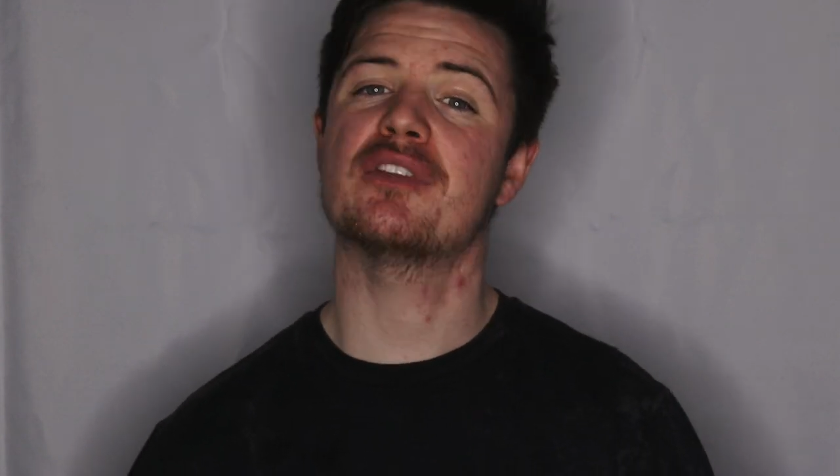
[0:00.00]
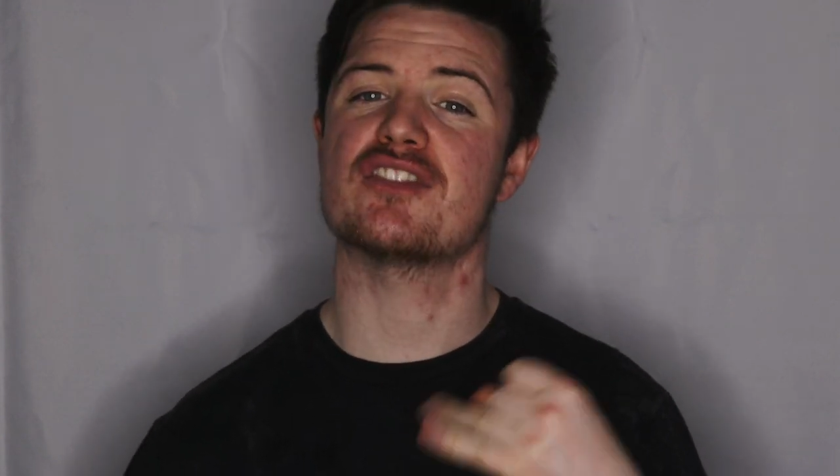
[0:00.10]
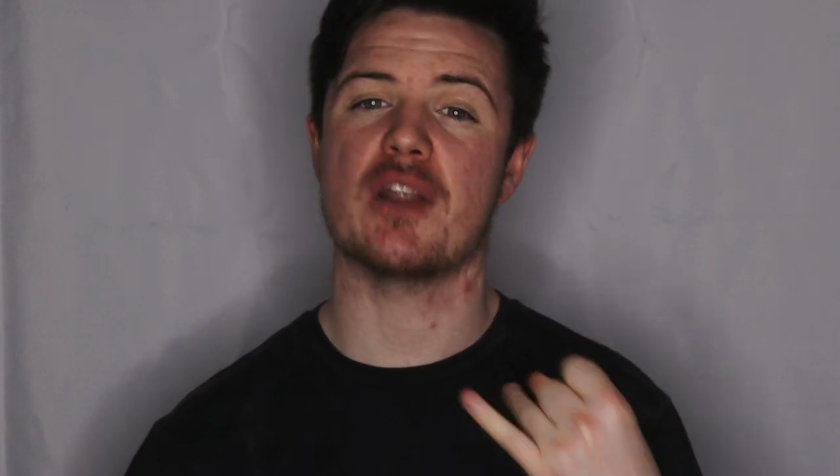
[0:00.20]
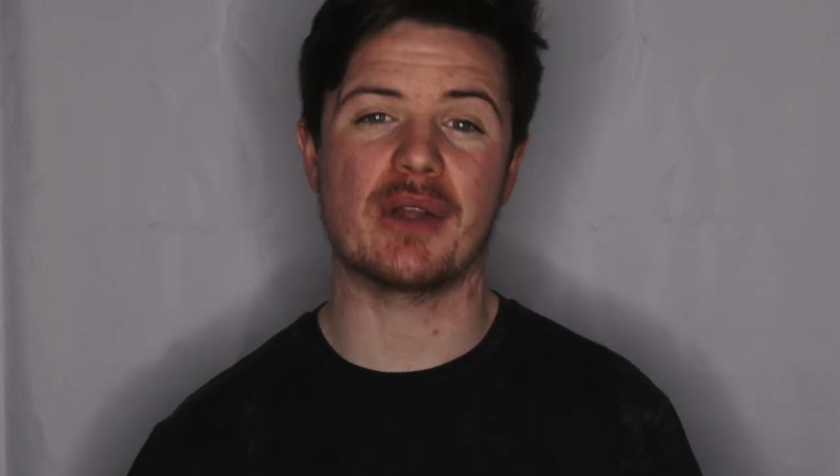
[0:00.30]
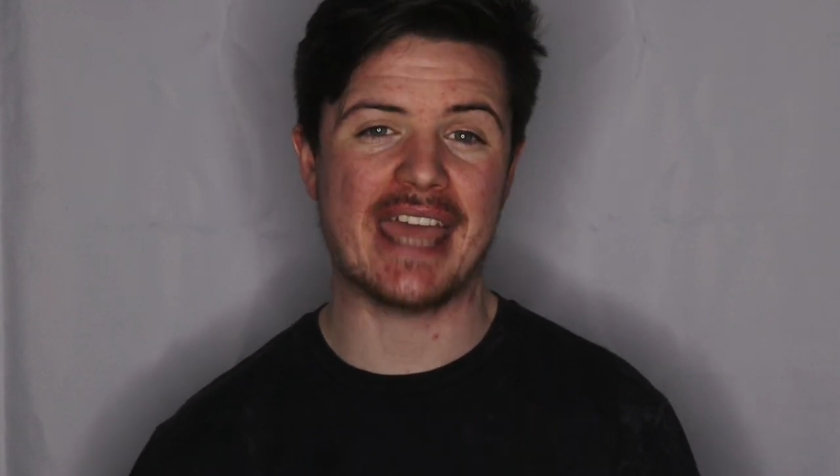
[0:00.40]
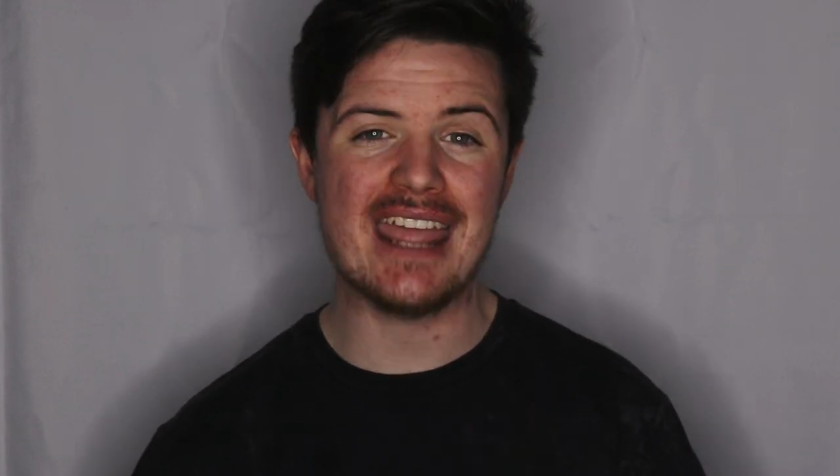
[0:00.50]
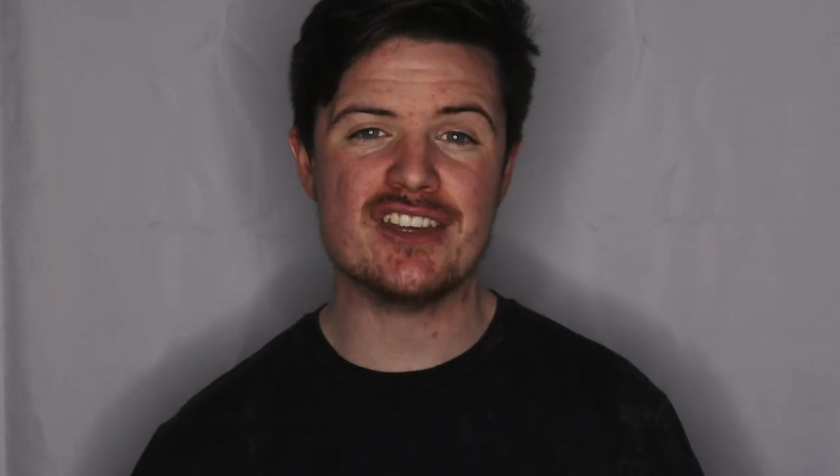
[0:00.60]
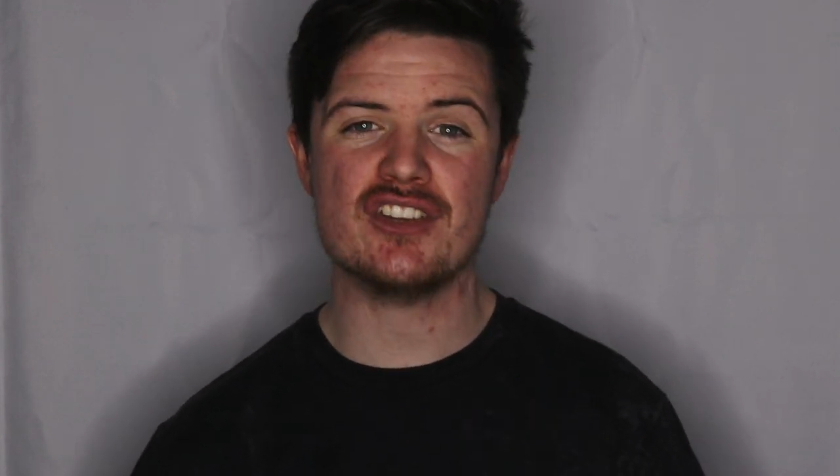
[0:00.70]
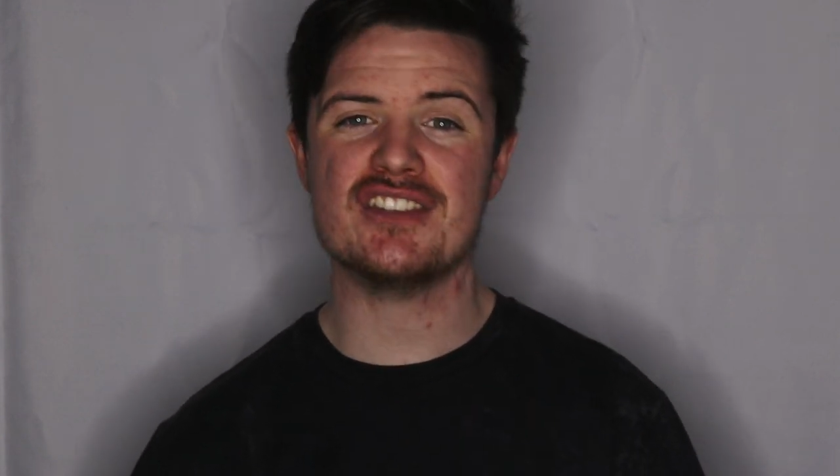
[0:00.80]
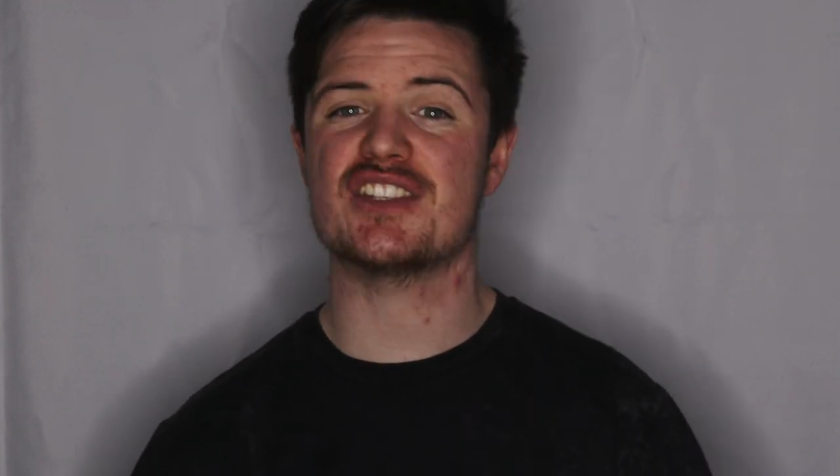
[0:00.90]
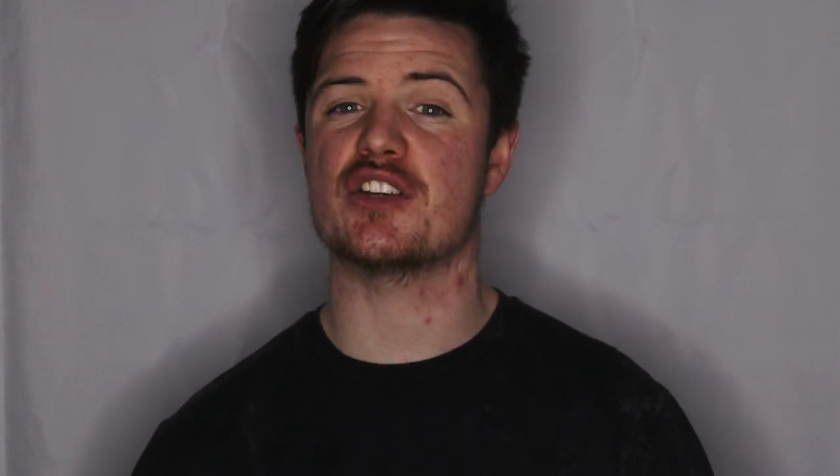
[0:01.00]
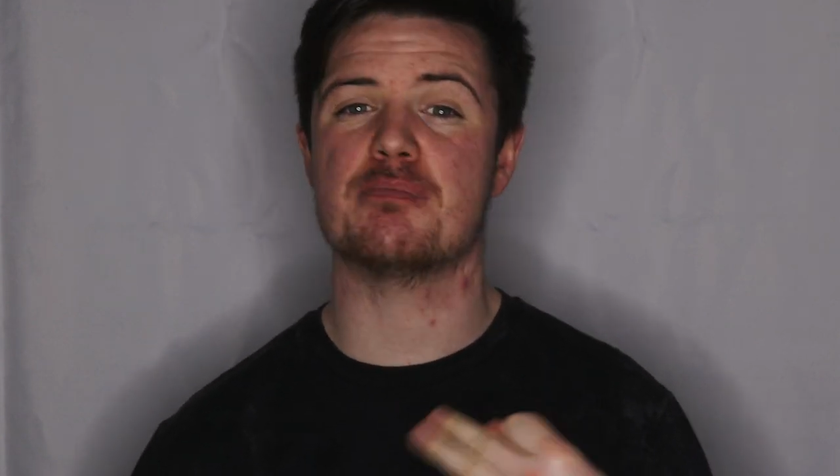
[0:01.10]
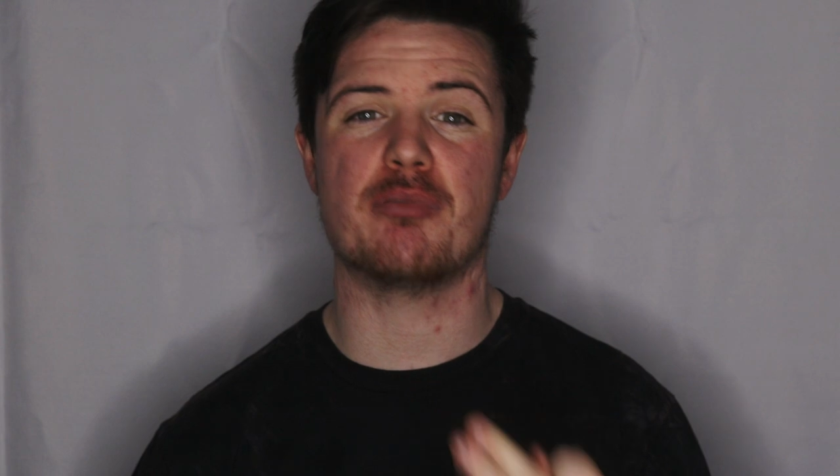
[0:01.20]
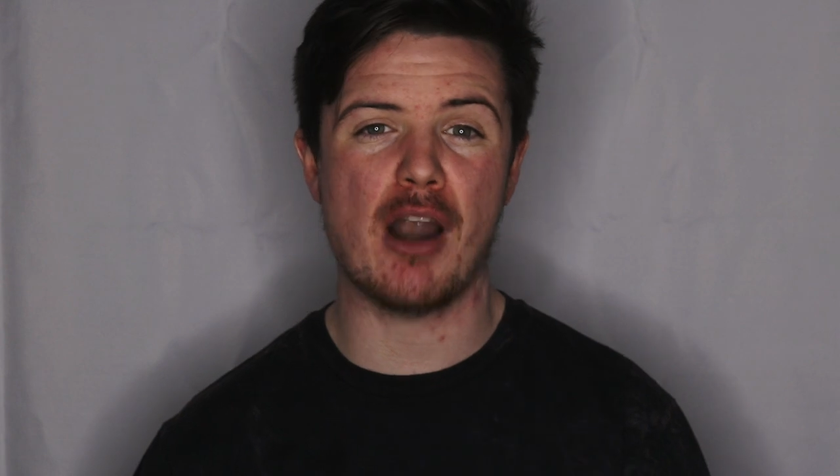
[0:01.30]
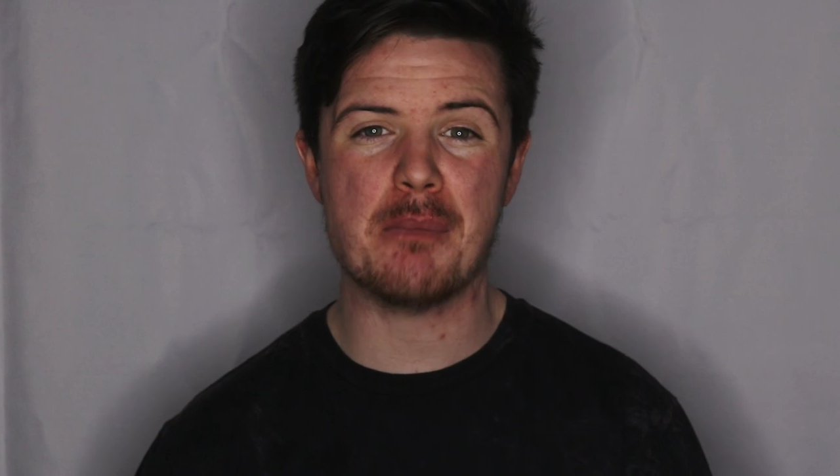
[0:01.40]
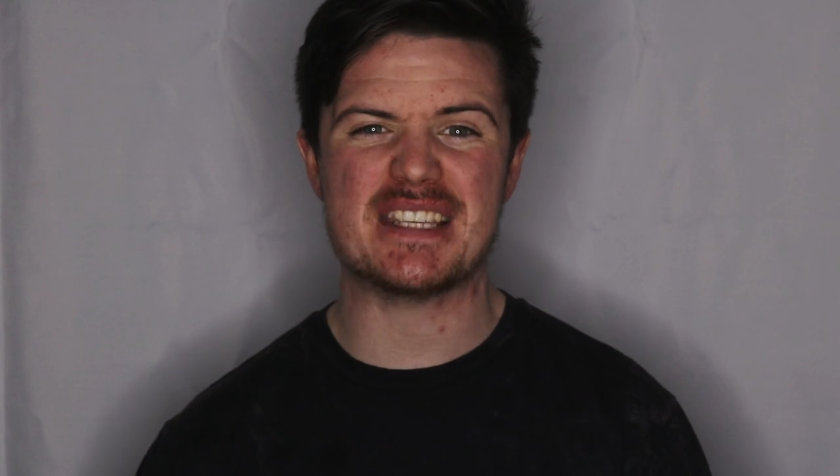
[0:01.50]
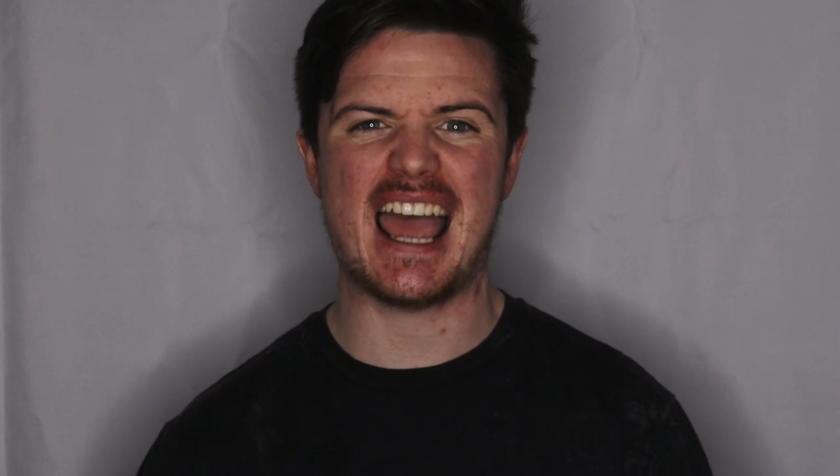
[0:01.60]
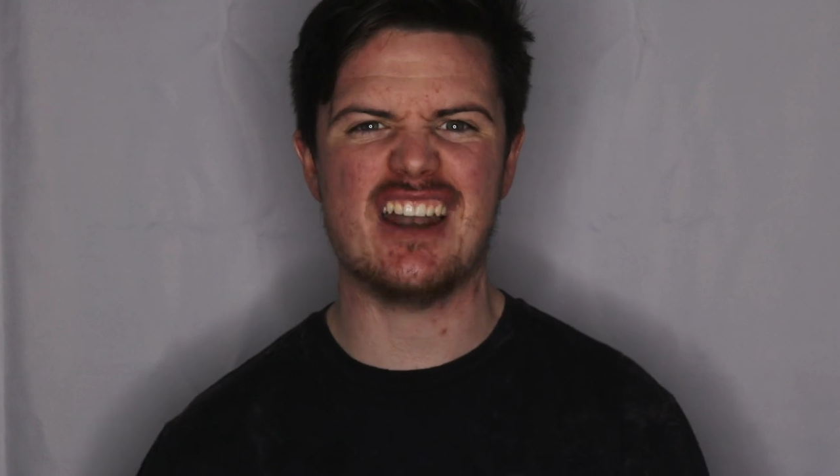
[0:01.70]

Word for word: there's locations, there's props,